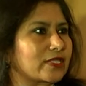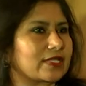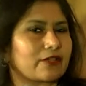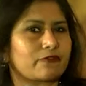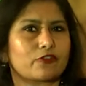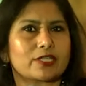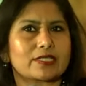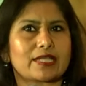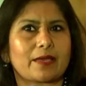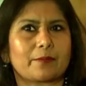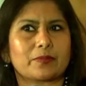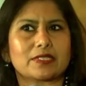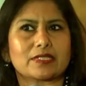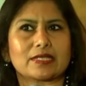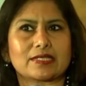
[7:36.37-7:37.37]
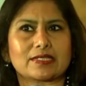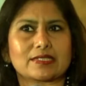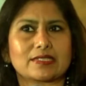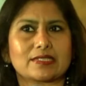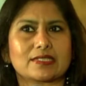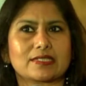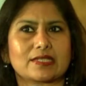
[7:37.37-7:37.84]
Like, for example, there's
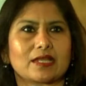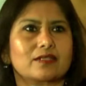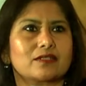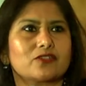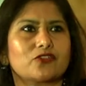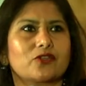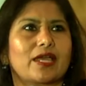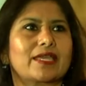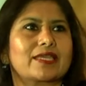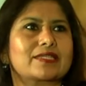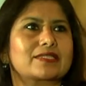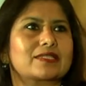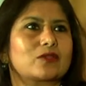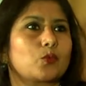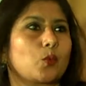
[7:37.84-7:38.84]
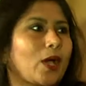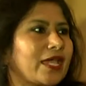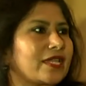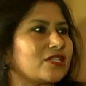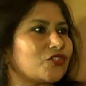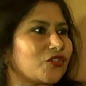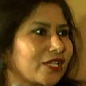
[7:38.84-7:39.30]
this sudden rise in
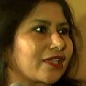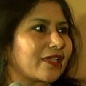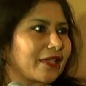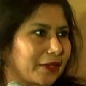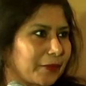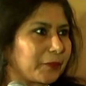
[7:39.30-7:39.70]
wine drinking.